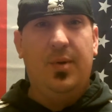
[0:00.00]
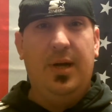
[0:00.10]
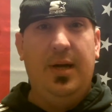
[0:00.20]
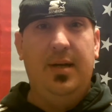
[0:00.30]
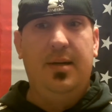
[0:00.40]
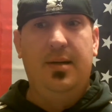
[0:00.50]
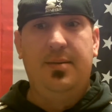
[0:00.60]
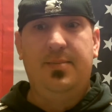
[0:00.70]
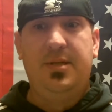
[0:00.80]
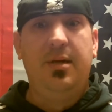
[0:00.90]
kind of
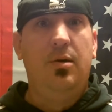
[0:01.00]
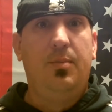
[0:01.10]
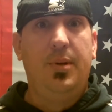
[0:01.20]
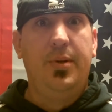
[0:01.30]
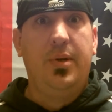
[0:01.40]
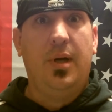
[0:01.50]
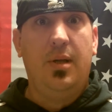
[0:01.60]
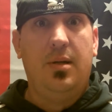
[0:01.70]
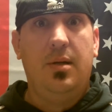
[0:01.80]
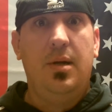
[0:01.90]
teal blue
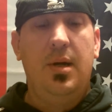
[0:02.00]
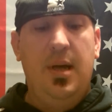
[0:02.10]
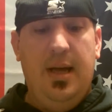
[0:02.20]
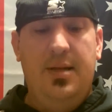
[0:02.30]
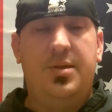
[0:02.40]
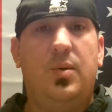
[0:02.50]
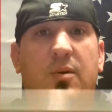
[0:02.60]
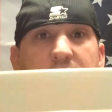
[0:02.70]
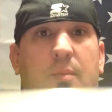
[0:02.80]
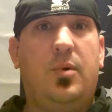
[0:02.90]
color, and 2
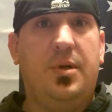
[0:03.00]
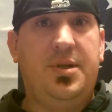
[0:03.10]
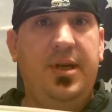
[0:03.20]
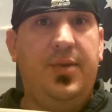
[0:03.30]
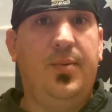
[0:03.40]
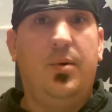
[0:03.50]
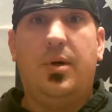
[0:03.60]
of them were a see-through